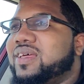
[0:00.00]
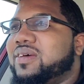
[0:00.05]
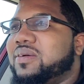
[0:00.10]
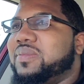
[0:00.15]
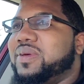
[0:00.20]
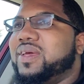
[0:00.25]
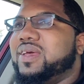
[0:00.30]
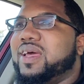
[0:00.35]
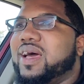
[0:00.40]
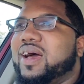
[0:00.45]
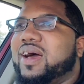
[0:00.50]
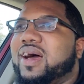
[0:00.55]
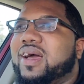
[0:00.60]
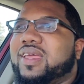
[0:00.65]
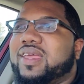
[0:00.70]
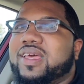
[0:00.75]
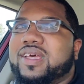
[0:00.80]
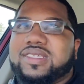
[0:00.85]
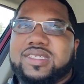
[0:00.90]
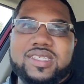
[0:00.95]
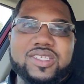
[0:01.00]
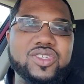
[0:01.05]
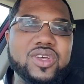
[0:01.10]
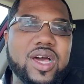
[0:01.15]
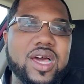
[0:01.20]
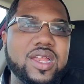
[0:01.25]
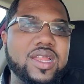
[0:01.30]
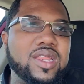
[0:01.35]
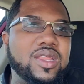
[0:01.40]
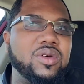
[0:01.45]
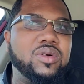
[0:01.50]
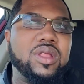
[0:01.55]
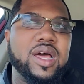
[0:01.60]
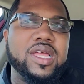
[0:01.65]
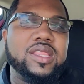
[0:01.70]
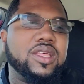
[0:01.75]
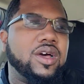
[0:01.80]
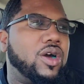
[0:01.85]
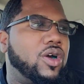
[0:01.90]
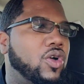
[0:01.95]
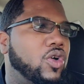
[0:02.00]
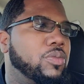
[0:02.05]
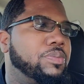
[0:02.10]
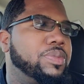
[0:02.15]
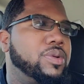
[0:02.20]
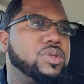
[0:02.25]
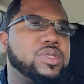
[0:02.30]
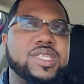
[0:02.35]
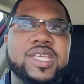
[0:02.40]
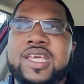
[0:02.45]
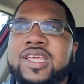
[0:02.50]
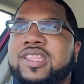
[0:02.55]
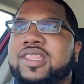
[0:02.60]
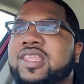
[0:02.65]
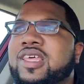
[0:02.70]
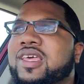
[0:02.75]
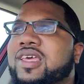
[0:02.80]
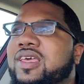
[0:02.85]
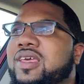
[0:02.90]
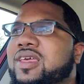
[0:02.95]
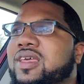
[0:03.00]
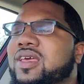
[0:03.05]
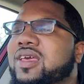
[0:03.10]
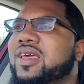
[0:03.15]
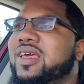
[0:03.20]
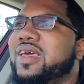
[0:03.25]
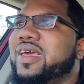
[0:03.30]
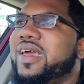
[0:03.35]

I mean, I, I guess he tried to do like the whole boutique thing,